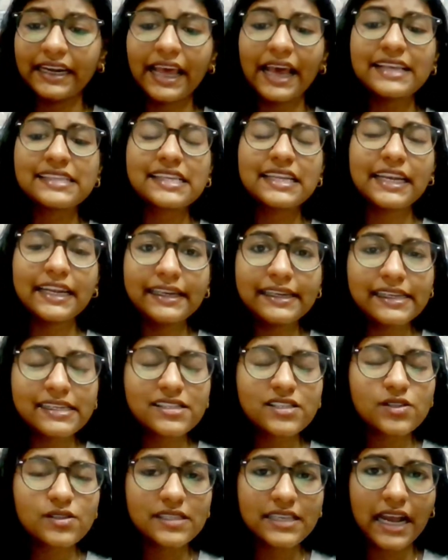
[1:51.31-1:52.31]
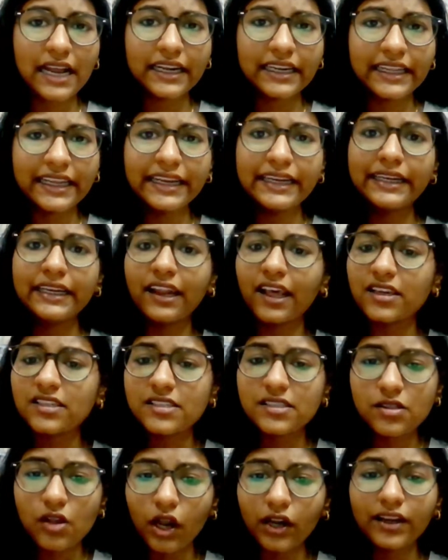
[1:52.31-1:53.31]
as in Indian society it does
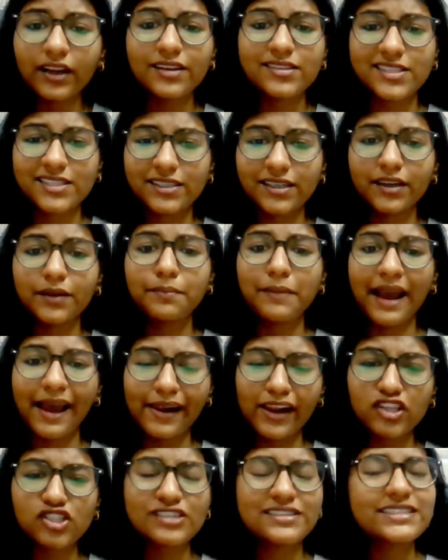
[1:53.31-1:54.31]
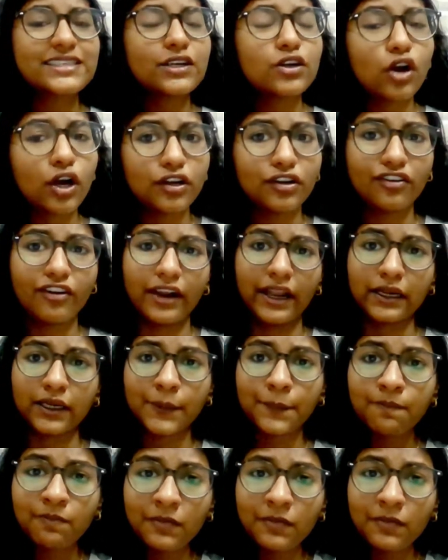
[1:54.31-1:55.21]
not consider marriage as a contract.